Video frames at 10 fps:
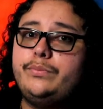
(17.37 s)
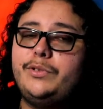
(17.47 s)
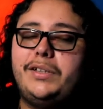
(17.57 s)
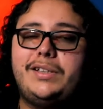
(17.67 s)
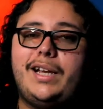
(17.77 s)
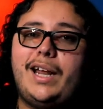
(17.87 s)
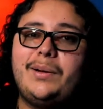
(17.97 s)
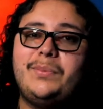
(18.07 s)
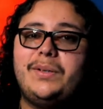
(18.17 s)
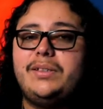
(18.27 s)
you hit that
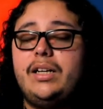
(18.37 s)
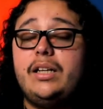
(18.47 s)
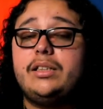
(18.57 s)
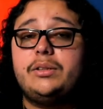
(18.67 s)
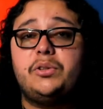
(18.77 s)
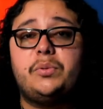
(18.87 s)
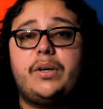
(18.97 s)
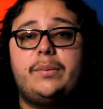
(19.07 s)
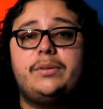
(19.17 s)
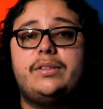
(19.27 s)
like button, click the
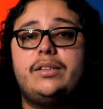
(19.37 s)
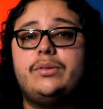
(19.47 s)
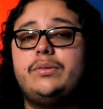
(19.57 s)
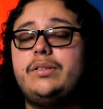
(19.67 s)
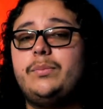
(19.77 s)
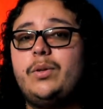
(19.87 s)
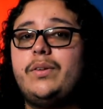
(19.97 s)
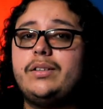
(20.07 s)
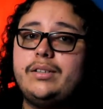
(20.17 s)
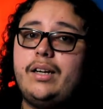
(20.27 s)
subscribe to stay tuned to see more of
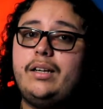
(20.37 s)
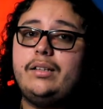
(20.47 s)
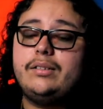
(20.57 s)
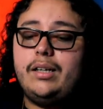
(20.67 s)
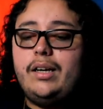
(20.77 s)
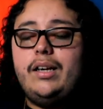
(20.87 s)
our shenanigans,